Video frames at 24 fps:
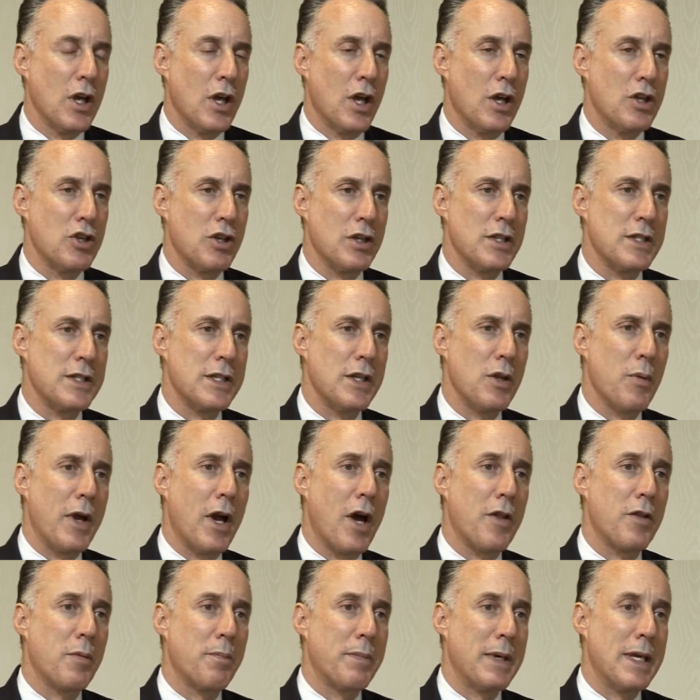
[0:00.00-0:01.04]
you can see the way
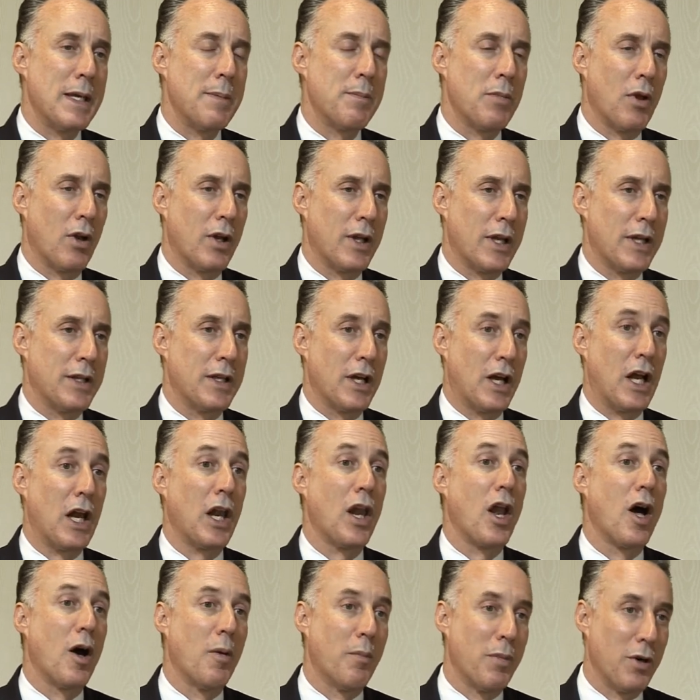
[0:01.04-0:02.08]
other people in the
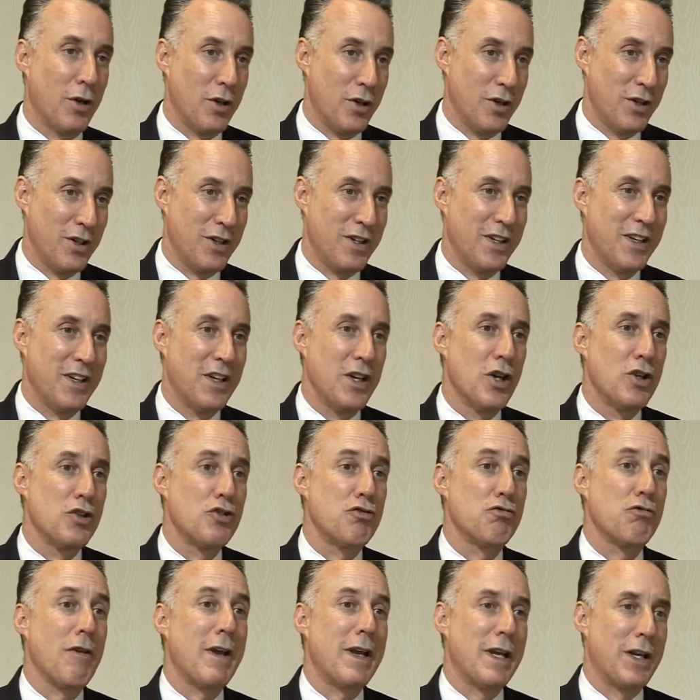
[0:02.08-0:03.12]
club
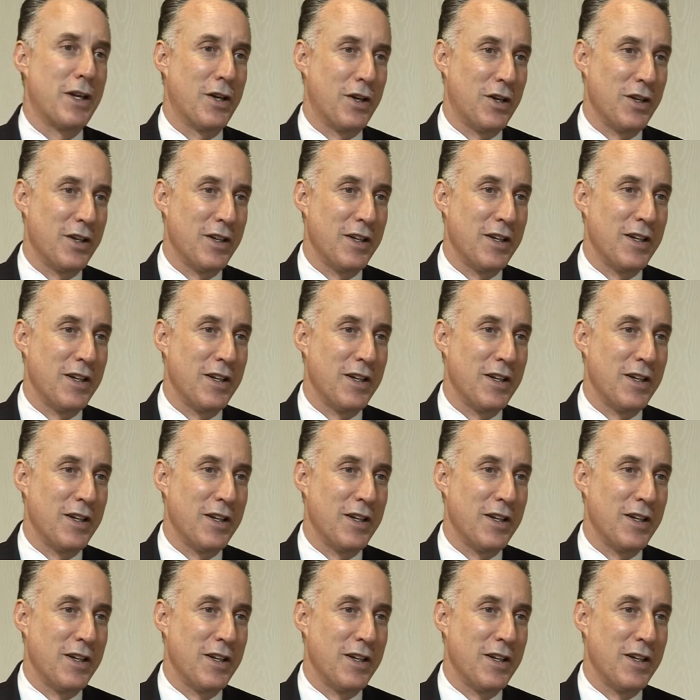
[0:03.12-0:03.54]
trade.